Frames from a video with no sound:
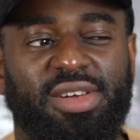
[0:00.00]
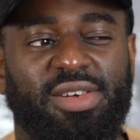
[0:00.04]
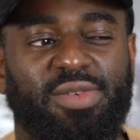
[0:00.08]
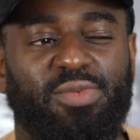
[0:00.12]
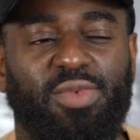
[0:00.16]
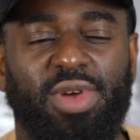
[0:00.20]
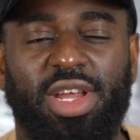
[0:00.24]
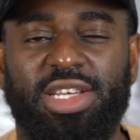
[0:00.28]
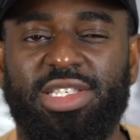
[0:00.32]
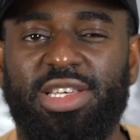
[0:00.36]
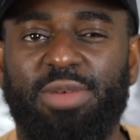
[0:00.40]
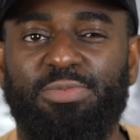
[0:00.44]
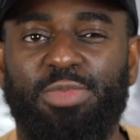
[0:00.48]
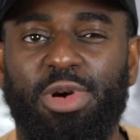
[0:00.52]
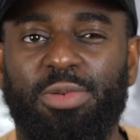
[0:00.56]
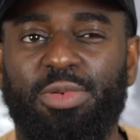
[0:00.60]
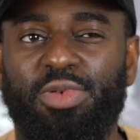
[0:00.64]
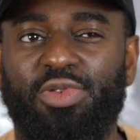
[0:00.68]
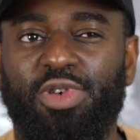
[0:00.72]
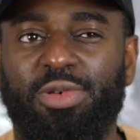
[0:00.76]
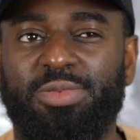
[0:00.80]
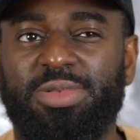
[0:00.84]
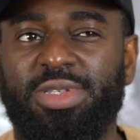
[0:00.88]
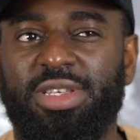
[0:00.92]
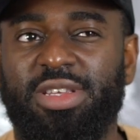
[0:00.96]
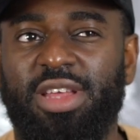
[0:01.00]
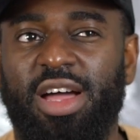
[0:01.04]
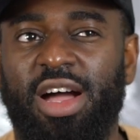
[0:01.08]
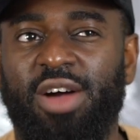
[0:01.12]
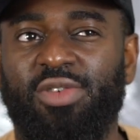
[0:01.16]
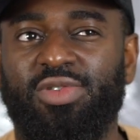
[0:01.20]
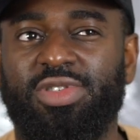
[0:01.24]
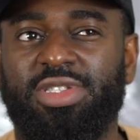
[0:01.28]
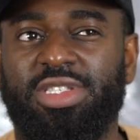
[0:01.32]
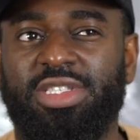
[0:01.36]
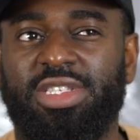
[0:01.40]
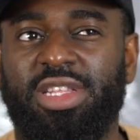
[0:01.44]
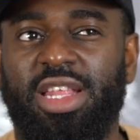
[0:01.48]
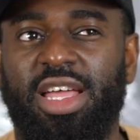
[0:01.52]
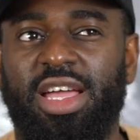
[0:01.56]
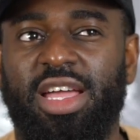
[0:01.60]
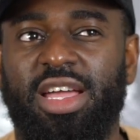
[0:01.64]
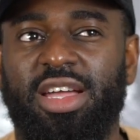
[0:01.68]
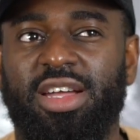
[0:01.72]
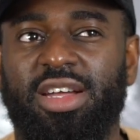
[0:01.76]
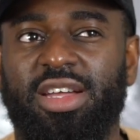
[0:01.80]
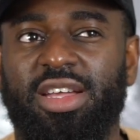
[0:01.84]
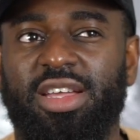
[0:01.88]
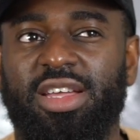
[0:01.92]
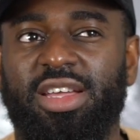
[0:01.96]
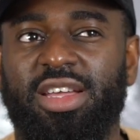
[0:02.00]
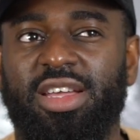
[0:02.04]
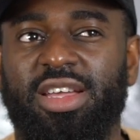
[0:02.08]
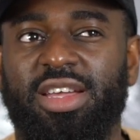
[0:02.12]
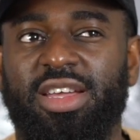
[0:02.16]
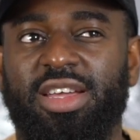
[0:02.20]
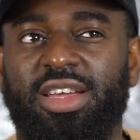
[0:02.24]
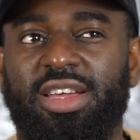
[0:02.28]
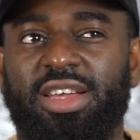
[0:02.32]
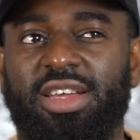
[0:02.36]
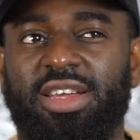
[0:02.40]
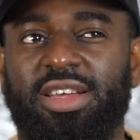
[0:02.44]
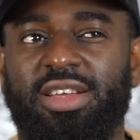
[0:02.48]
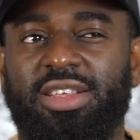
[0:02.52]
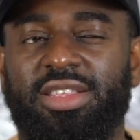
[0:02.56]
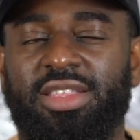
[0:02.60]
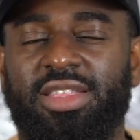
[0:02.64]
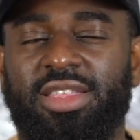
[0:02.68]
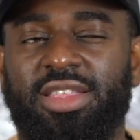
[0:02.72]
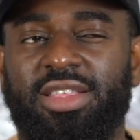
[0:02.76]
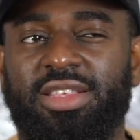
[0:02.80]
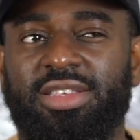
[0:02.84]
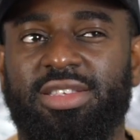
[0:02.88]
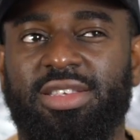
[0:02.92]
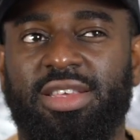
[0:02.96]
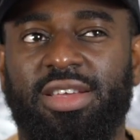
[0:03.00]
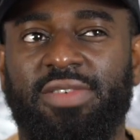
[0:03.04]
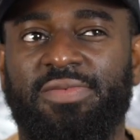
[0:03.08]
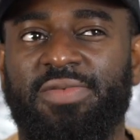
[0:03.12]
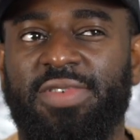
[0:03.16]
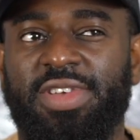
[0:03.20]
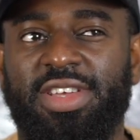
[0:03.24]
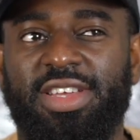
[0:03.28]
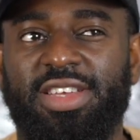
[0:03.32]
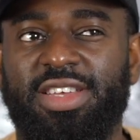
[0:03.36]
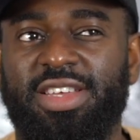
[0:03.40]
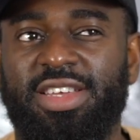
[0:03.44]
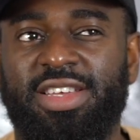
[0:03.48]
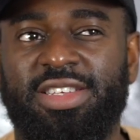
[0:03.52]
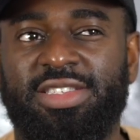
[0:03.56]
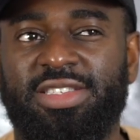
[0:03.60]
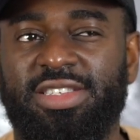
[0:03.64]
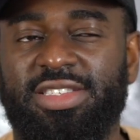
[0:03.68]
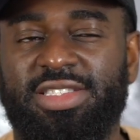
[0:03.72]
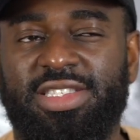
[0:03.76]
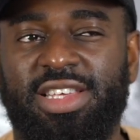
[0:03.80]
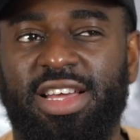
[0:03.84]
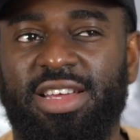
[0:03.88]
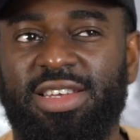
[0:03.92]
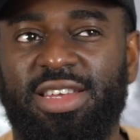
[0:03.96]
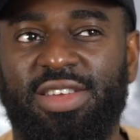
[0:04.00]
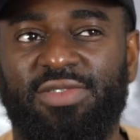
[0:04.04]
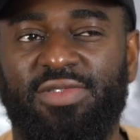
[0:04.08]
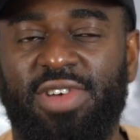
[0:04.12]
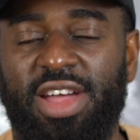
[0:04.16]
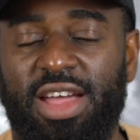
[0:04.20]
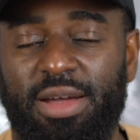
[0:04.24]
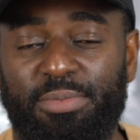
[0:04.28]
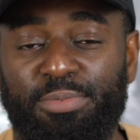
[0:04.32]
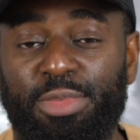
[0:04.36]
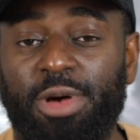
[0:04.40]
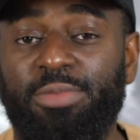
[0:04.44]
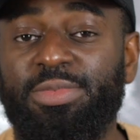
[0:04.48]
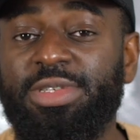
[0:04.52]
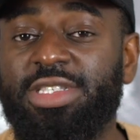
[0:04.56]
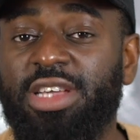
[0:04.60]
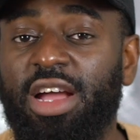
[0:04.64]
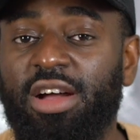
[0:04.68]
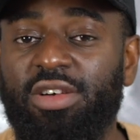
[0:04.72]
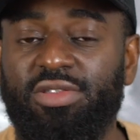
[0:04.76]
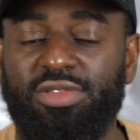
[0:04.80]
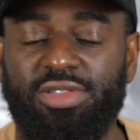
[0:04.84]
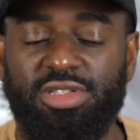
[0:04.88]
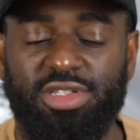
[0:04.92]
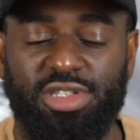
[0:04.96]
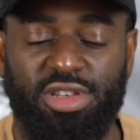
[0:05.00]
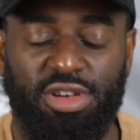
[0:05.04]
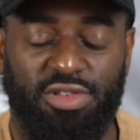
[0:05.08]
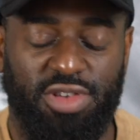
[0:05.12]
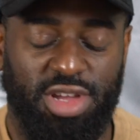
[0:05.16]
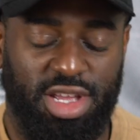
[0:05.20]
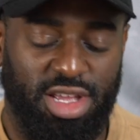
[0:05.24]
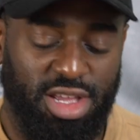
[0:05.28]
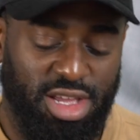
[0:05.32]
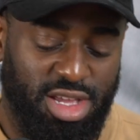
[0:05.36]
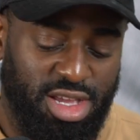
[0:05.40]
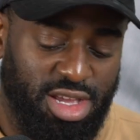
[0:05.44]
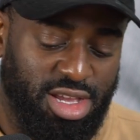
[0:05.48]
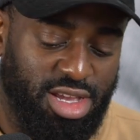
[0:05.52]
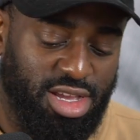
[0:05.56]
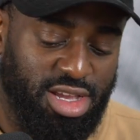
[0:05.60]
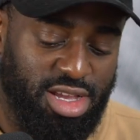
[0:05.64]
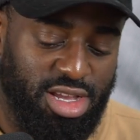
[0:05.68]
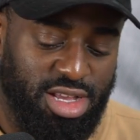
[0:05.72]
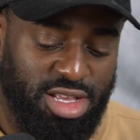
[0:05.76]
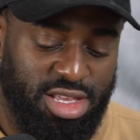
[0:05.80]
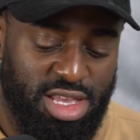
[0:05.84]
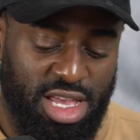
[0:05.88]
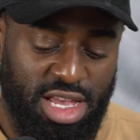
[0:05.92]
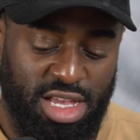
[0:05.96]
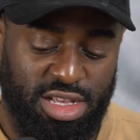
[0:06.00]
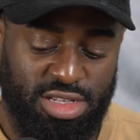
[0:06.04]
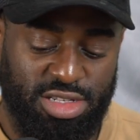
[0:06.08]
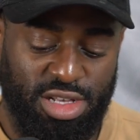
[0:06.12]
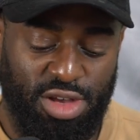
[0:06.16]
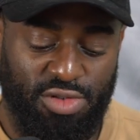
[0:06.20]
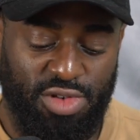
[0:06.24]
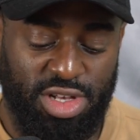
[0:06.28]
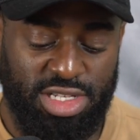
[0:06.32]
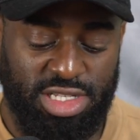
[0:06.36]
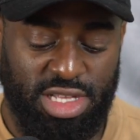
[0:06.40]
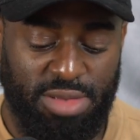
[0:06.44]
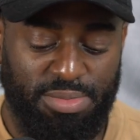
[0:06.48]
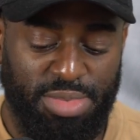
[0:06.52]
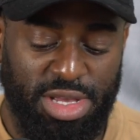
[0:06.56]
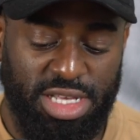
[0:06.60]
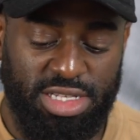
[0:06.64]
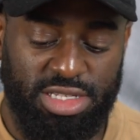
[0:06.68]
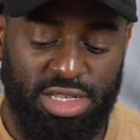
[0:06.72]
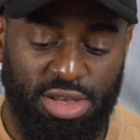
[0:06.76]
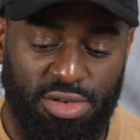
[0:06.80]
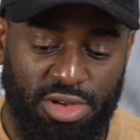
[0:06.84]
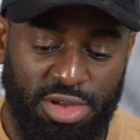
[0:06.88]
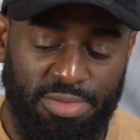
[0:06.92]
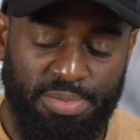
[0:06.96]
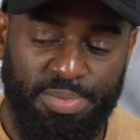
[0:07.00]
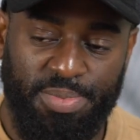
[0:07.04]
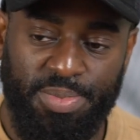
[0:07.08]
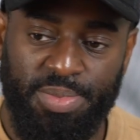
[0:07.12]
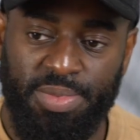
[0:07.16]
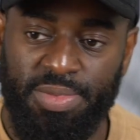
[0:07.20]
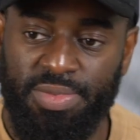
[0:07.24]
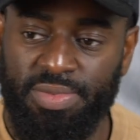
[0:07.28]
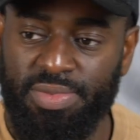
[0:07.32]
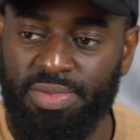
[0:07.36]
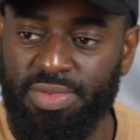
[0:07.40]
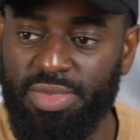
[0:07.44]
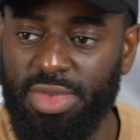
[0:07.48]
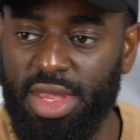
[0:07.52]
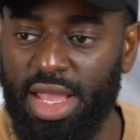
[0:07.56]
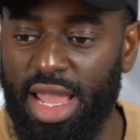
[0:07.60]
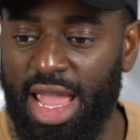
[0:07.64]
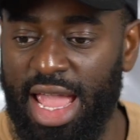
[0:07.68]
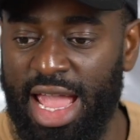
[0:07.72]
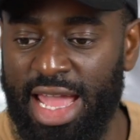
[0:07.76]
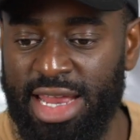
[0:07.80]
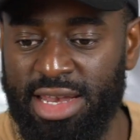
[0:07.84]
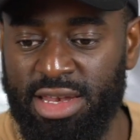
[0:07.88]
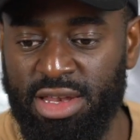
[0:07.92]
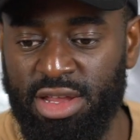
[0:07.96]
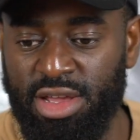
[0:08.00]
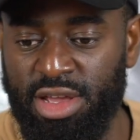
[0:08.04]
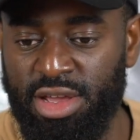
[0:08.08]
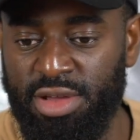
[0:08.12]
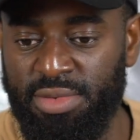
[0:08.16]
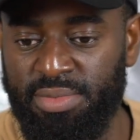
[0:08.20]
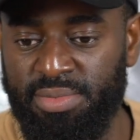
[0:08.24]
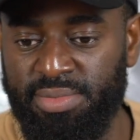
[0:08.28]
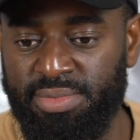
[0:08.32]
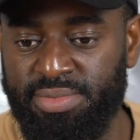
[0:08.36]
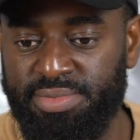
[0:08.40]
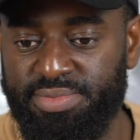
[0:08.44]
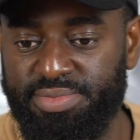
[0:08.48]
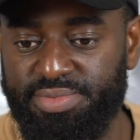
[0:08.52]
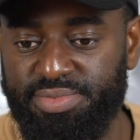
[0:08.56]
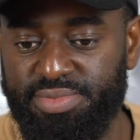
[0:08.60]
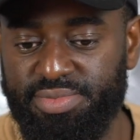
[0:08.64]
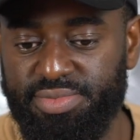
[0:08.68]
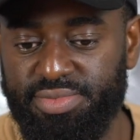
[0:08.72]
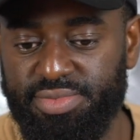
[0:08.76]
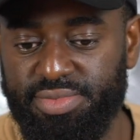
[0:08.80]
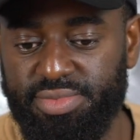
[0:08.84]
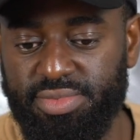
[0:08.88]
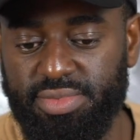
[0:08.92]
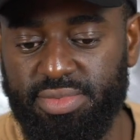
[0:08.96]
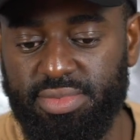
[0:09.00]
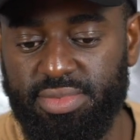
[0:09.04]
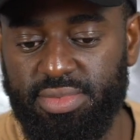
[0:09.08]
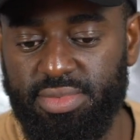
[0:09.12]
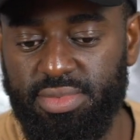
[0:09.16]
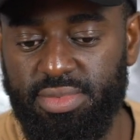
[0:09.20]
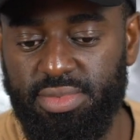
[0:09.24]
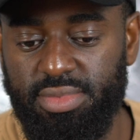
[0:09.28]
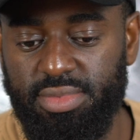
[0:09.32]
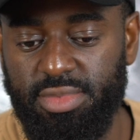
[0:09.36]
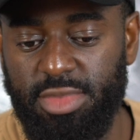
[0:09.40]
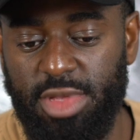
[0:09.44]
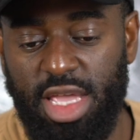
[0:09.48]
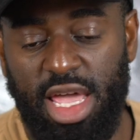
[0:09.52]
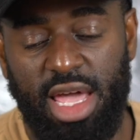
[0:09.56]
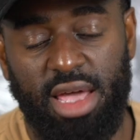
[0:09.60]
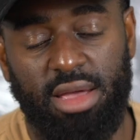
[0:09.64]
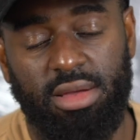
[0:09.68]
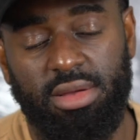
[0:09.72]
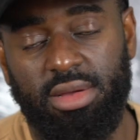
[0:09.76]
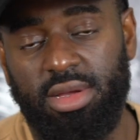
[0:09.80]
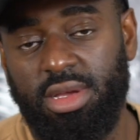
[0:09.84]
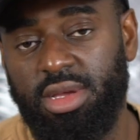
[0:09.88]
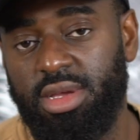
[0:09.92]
When I said Bobby Robson, I was just like, something isn't sounding right. Bobby Charlton, sorry. Yeah, so rest in peace to him. And um yeah.